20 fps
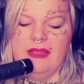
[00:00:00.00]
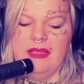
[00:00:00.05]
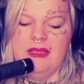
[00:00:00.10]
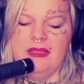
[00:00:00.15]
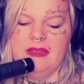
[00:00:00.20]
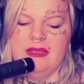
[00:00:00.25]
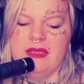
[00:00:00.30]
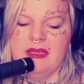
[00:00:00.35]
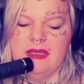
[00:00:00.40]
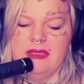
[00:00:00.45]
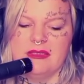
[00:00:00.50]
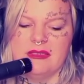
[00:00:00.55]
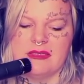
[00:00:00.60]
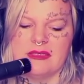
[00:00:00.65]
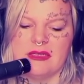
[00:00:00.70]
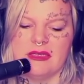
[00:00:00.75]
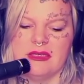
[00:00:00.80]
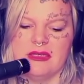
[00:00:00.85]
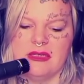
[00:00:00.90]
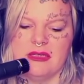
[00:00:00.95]
I think
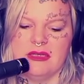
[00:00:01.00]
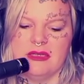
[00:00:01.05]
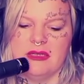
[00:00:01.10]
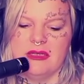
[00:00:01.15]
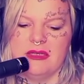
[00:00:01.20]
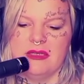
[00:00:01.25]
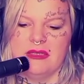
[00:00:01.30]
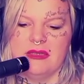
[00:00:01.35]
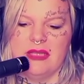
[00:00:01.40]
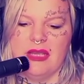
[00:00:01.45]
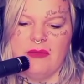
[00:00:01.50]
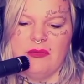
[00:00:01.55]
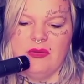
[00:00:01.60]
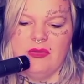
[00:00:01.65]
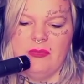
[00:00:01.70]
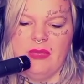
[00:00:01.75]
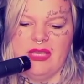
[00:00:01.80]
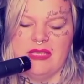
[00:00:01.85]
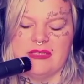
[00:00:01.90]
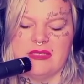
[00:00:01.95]
that
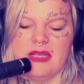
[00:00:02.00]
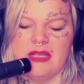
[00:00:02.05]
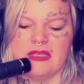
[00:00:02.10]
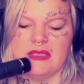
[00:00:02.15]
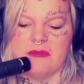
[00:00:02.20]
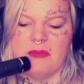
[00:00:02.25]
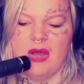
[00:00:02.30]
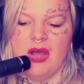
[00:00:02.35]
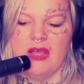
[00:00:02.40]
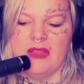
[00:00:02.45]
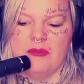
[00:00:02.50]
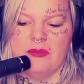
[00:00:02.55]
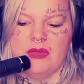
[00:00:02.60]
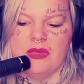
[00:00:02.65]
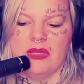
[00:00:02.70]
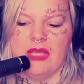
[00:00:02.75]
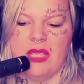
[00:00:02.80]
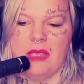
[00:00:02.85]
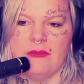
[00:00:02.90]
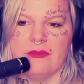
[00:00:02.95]
that would make sense.
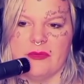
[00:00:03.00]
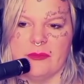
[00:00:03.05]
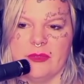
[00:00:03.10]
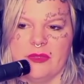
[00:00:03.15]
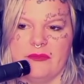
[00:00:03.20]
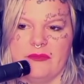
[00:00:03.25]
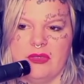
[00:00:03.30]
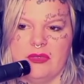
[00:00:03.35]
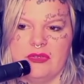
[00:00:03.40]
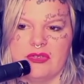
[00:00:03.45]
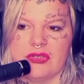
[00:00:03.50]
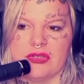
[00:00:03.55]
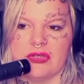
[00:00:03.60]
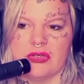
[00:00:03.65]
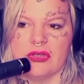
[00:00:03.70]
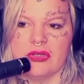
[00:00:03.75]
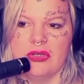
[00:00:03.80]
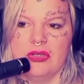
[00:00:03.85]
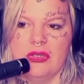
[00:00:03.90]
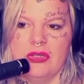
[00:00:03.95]
Mothman came from the
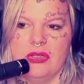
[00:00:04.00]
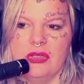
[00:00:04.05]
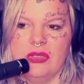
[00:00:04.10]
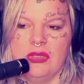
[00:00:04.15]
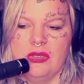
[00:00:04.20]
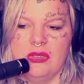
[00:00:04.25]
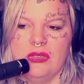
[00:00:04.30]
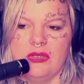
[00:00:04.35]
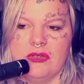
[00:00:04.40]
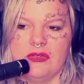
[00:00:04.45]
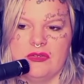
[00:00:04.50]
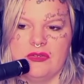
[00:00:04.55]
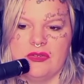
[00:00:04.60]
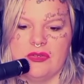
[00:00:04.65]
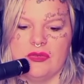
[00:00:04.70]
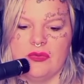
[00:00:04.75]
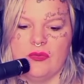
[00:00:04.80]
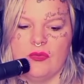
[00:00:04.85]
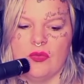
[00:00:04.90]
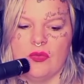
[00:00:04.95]
future
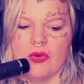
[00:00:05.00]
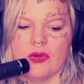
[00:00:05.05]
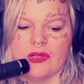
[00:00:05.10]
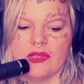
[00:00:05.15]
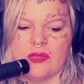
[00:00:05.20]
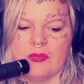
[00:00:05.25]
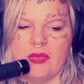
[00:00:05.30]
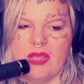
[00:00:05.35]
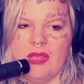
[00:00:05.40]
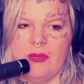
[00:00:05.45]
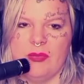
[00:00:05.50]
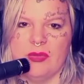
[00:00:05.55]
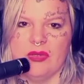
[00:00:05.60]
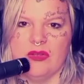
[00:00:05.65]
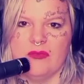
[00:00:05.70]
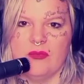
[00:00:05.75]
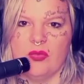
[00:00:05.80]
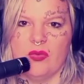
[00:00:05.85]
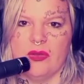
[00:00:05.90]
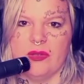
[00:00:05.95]
to warn the
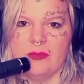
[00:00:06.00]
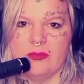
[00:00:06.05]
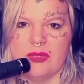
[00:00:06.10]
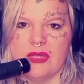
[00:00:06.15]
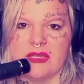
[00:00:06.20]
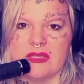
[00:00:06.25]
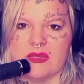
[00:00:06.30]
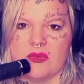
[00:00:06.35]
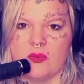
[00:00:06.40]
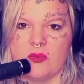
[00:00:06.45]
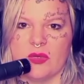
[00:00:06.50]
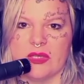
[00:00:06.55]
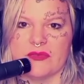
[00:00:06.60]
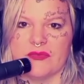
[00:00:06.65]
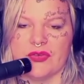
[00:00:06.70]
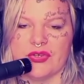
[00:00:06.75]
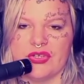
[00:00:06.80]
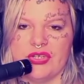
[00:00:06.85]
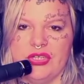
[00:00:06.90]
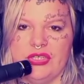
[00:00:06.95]
people of Point Pleasant,
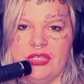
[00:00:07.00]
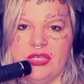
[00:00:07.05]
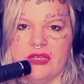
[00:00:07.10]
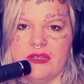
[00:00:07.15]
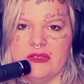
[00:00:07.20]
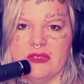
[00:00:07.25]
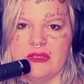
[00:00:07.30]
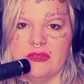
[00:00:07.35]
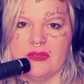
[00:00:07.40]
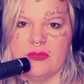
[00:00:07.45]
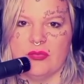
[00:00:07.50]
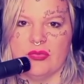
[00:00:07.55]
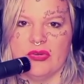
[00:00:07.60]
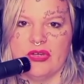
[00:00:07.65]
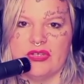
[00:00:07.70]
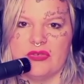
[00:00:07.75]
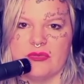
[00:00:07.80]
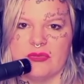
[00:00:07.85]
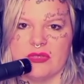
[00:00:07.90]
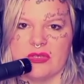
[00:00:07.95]
West Virginia, that
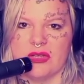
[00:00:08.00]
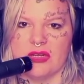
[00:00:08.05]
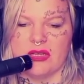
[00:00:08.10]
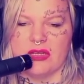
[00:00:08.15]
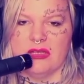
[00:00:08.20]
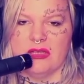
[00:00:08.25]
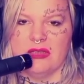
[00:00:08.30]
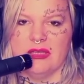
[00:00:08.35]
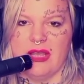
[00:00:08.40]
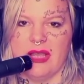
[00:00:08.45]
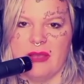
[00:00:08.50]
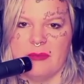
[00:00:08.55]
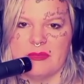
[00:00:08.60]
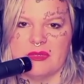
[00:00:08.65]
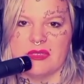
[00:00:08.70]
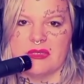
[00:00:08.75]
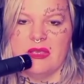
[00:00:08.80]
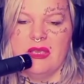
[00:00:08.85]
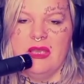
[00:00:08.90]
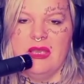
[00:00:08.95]
the bridge was going to
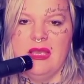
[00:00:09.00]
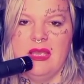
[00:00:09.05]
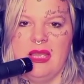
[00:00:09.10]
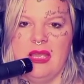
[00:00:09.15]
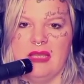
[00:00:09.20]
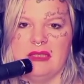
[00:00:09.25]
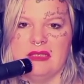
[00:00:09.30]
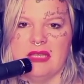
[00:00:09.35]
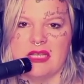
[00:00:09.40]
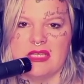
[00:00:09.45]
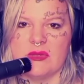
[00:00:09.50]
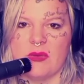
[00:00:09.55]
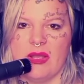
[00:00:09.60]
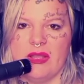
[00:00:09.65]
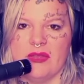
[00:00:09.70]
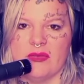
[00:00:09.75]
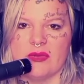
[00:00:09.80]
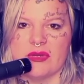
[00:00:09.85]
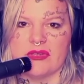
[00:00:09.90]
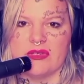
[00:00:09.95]
collapse, and
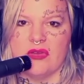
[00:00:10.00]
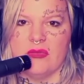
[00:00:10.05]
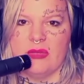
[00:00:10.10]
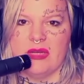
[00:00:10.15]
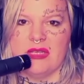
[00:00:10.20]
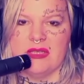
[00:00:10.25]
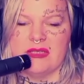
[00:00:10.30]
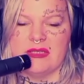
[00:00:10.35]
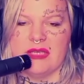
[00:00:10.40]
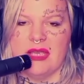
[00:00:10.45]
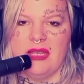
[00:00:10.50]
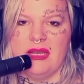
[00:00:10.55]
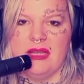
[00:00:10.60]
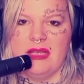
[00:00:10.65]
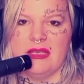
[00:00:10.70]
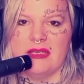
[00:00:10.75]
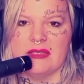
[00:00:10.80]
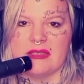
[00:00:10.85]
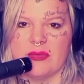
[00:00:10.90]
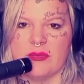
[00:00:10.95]
that's why there were so many
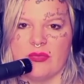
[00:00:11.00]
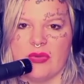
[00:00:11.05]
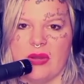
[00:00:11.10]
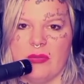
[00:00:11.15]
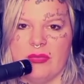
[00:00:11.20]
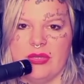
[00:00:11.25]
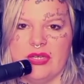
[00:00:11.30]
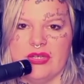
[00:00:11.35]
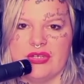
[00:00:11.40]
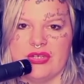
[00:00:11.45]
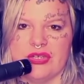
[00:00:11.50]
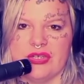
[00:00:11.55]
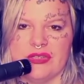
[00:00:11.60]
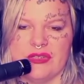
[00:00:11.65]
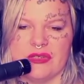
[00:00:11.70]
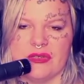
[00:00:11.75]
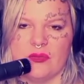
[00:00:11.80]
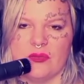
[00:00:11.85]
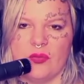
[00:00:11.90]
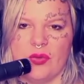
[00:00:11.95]
sightings and
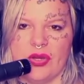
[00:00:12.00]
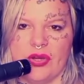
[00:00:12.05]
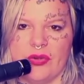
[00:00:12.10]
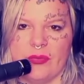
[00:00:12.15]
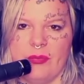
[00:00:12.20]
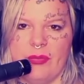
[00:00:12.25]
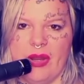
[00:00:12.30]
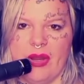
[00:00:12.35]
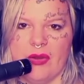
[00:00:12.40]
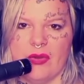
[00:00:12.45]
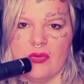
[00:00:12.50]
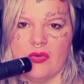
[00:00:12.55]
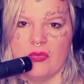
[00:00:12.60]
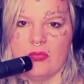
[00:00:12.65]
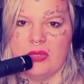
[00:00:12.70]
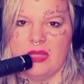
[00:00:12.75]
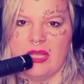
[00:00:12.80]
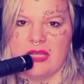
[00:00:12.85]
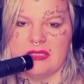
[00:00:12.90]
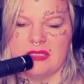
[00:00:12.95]
premonitions and weird
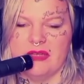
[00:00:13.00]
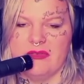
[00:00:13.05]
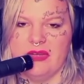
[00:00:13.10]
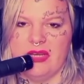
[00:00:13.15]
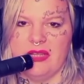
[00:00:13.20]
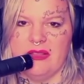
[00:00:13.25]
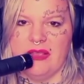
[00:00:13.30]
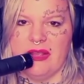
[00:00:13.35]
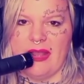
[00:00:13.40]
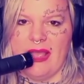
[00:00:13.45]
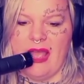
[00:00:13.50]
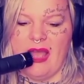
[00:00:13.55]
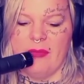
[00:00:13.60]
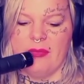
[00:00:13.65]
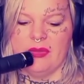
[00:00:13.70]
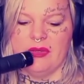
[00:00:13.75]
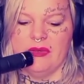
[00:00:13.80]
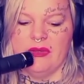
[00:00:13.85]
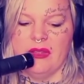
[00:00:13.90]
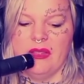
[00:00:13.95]
paranormal activity that
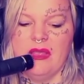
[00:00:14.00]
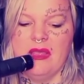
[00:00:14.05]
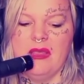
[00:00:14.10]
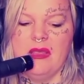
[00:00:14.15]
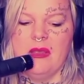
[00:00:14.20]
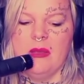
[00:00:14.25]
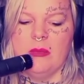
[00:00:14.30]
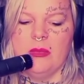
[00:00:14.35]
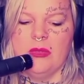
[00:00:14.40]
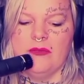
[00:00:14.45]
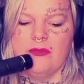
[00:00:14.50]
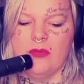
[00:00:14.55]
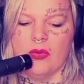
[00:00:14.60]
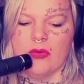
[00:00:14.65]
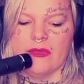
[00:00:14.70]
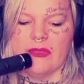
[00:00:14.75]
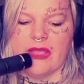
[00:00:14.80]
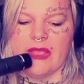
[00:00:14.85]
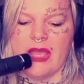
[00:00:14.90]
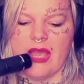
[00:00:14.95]
happened
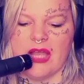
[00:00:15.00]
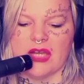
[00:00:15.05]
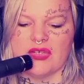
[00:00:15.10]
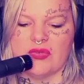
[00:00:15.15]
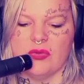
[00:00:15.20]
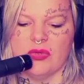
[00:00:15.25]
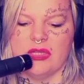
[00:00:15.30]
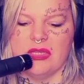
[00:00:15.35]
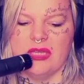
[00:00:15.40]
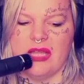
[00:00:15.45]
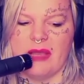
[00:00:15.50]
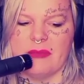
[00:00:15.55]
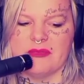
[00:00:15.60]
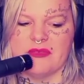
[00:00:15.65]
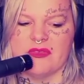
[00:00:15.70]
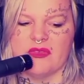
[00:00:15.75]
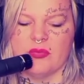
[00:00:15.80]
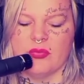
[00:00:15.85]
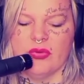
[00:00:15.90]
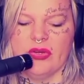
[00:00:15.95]
before the actual
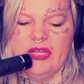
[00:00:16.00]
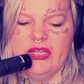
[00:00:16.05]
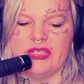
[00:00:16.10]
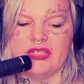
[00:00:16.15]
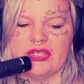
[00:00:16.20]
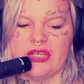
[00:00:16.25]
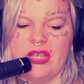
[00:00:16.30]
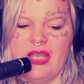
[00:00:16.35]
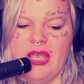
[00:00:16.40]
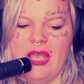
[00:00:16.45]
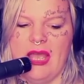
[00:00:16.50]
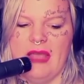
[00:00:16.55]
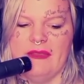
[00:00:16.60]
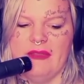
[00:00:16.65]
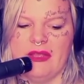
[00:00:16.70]
collapse of the bridge.